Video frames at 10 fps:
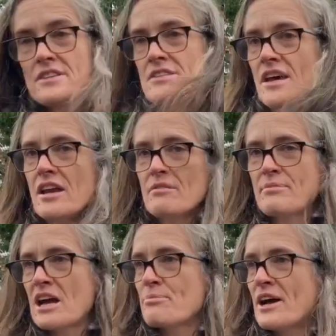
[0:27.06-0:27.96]
the site
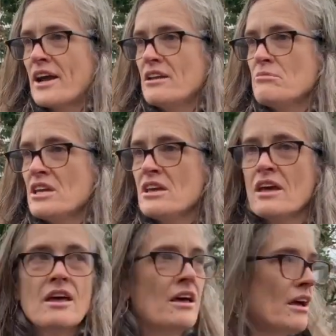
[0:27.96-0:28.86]
back behind me,
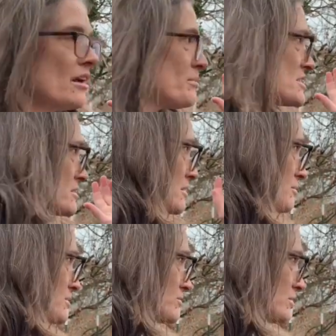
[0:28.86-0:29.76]
basically
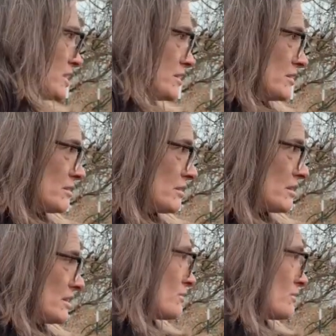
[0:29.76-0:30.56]
between the